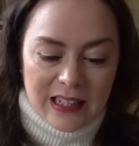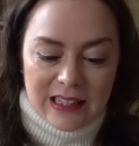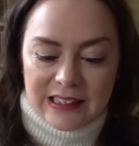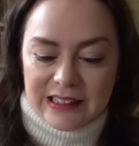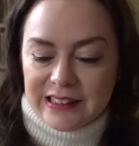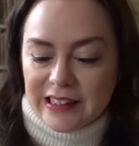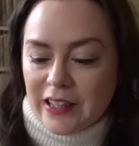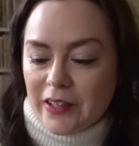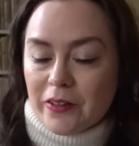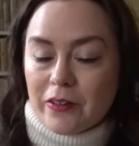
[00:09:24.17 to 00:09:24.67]

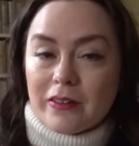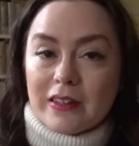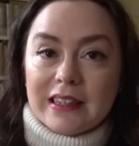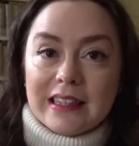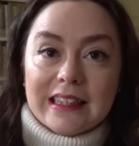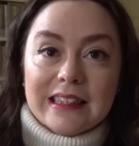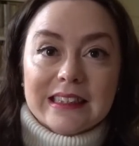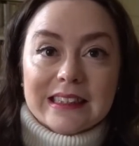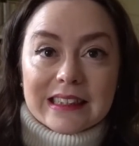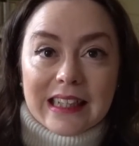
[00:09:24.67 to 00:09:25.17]
So
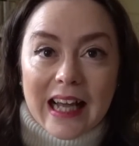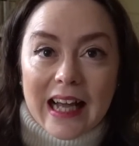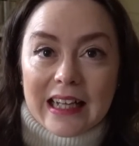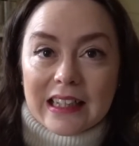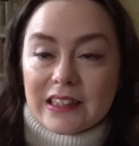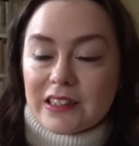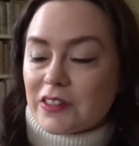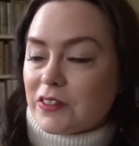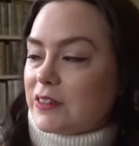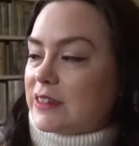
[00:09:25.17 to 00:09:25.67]
this
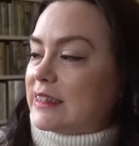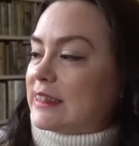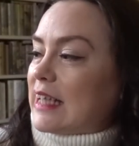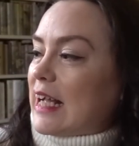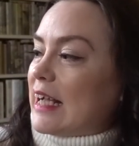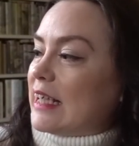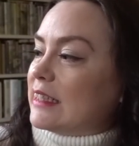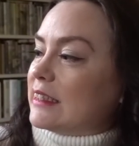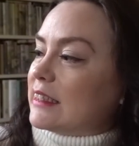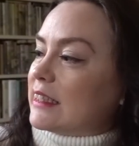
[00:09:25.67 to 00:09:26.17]
candle
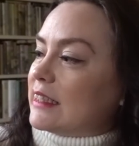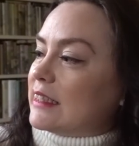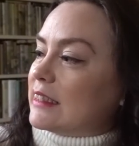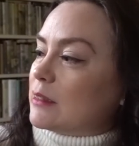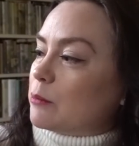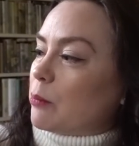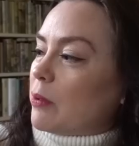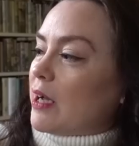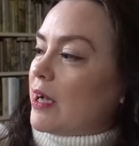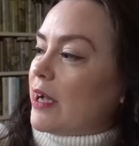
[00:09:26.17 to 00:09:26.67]
set is
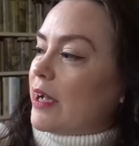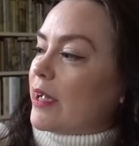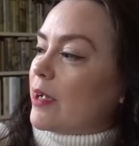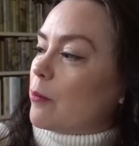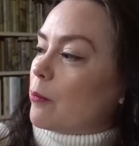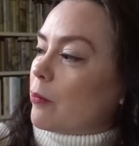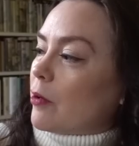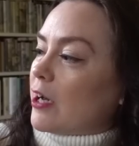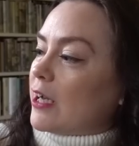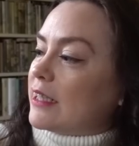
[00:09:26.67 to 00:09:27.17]
by
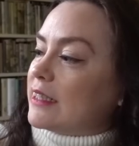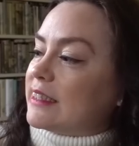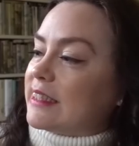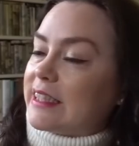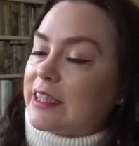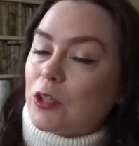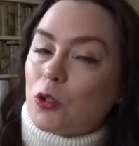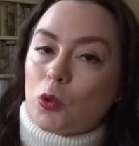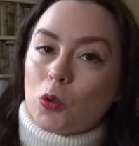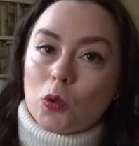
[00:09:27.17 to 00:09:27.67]

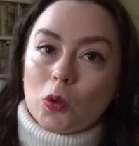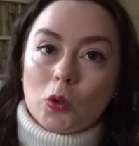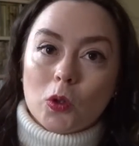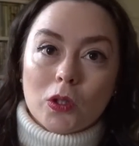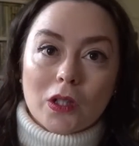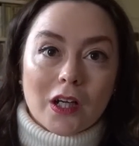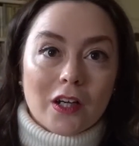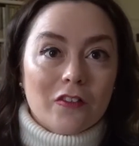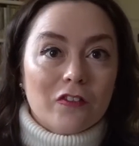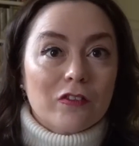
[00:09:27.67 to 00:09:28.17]
Bridie
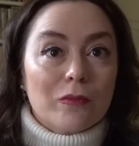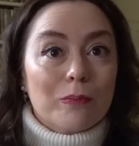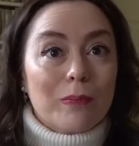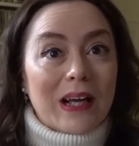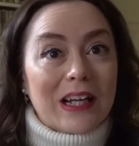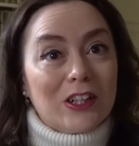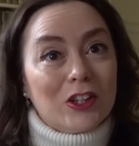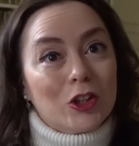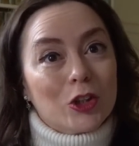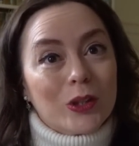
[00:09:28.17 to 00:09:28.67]
Hall of
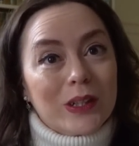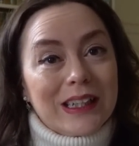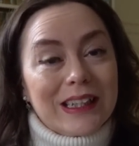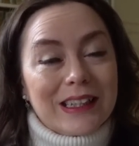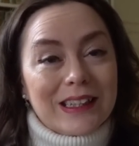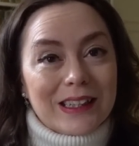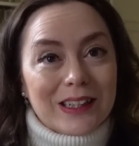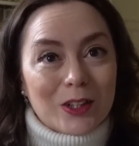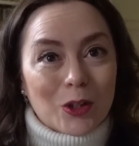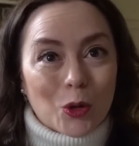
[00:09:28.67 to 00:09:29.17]

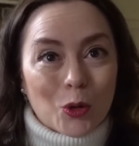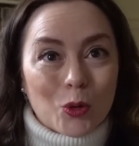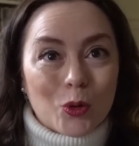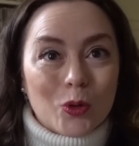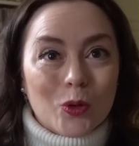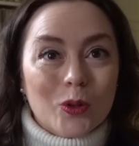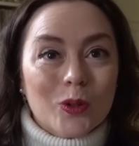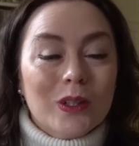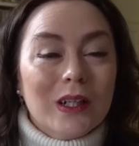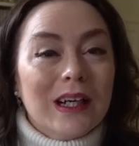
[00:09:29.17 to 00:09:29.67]
Pentreath and
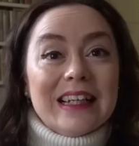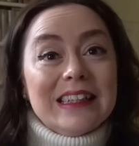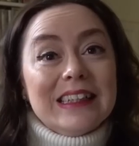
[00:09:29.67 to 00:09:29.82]
Hall.